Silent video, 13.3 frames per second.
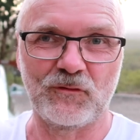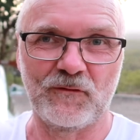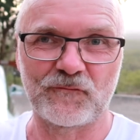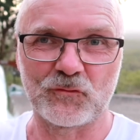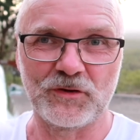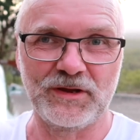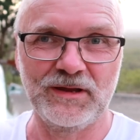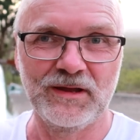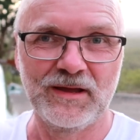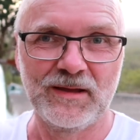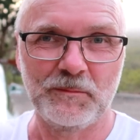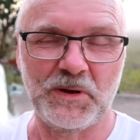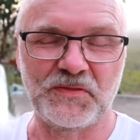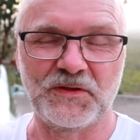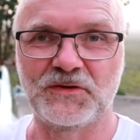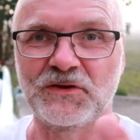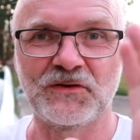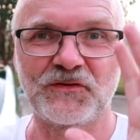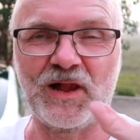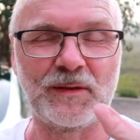for free but they
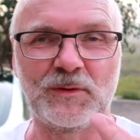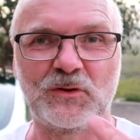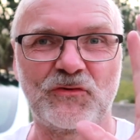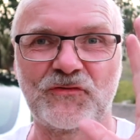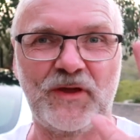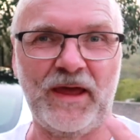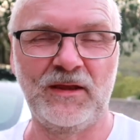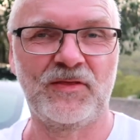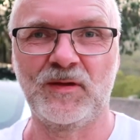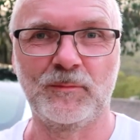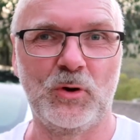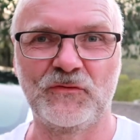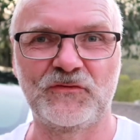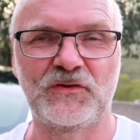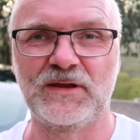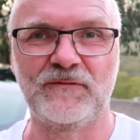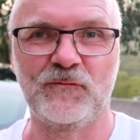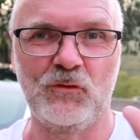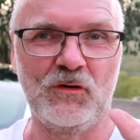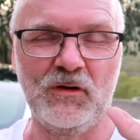didn't tell me to say anything
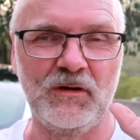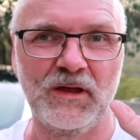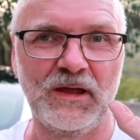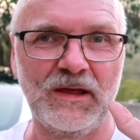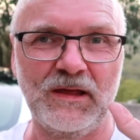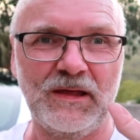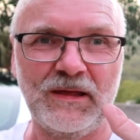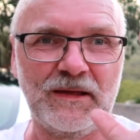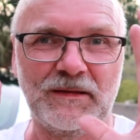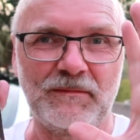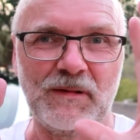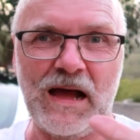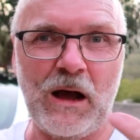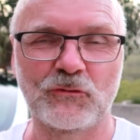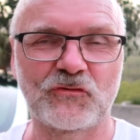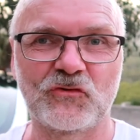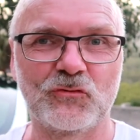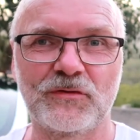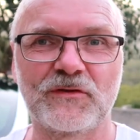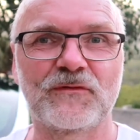positive or how to
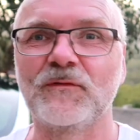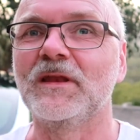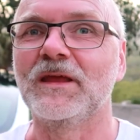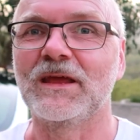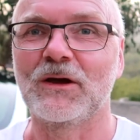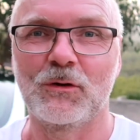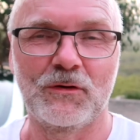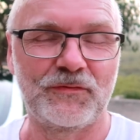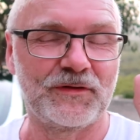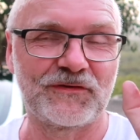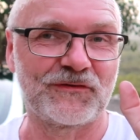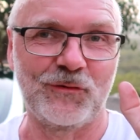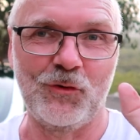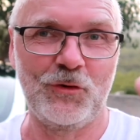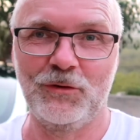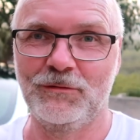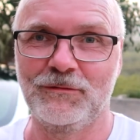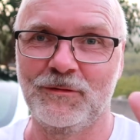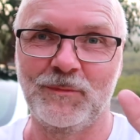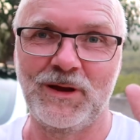do this video this is
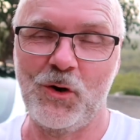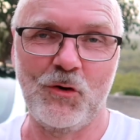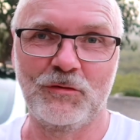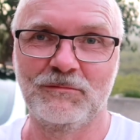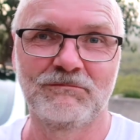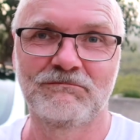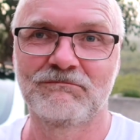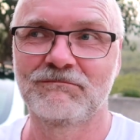all on my own